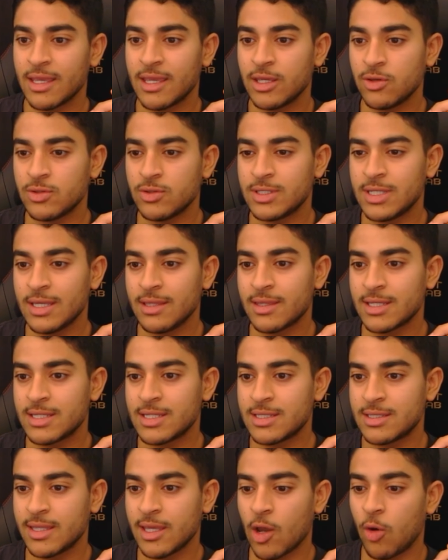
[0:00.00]
You see, this
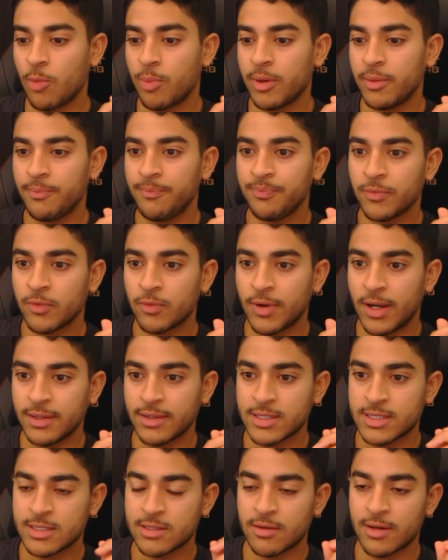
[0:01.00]
is the open, right?
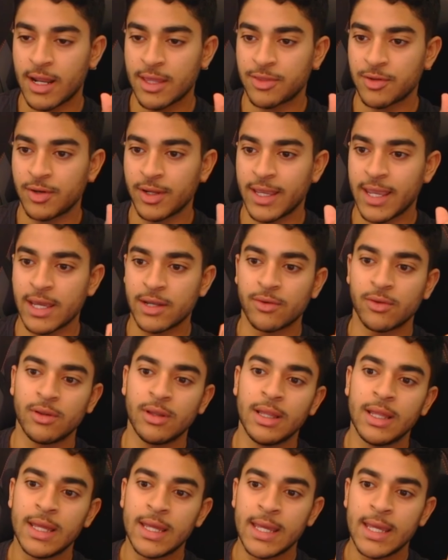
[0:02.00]
This is our 930 candle.